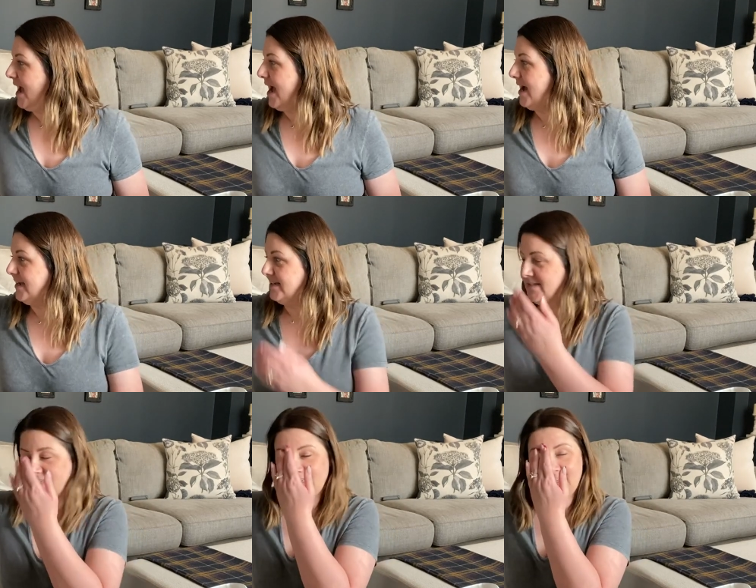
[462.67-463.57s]

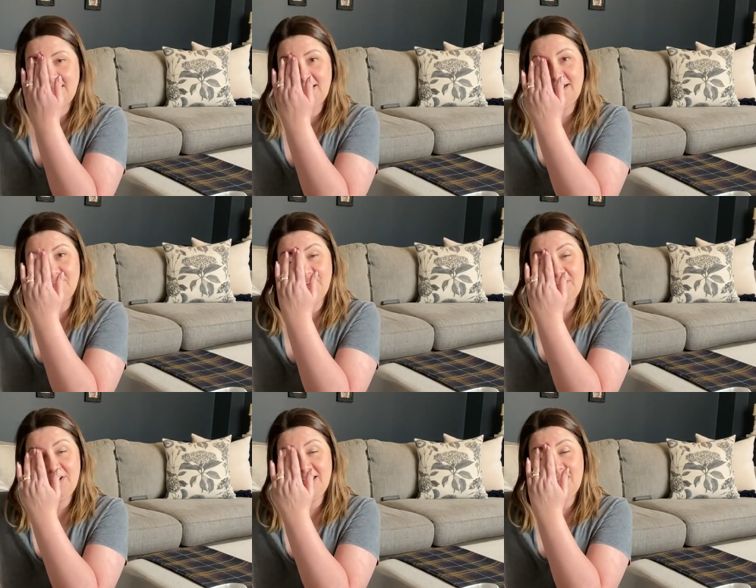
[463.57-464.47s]
and I
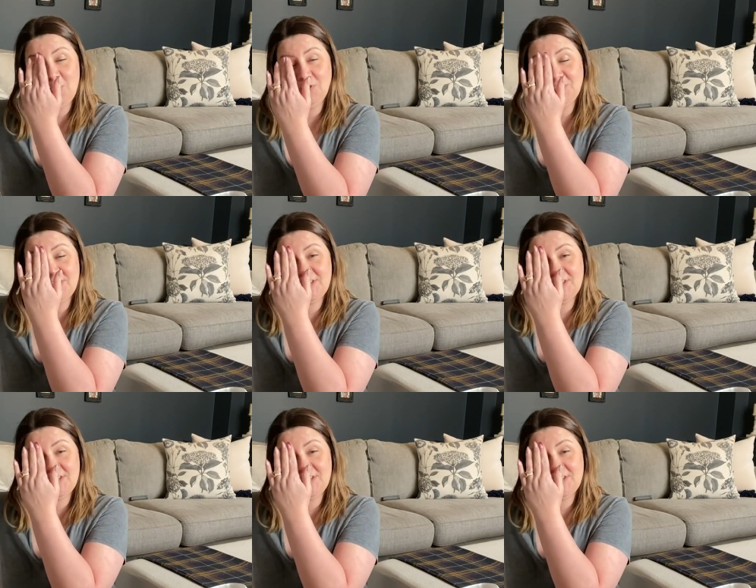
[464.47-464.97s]
feel like I want to